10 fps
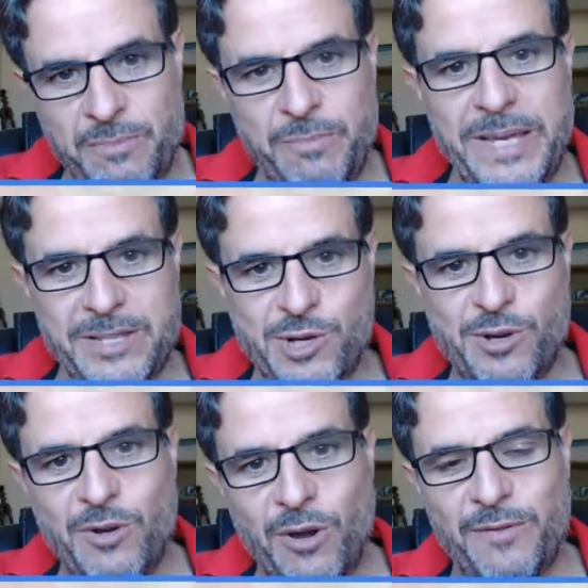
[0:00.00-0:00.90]

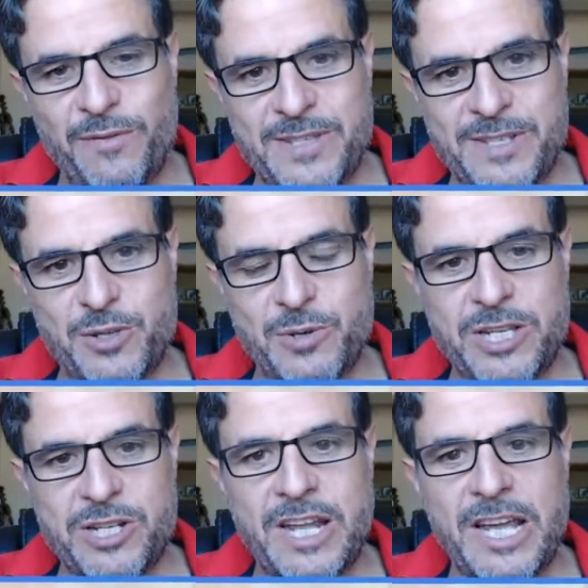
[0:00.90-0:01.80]
picture of the situation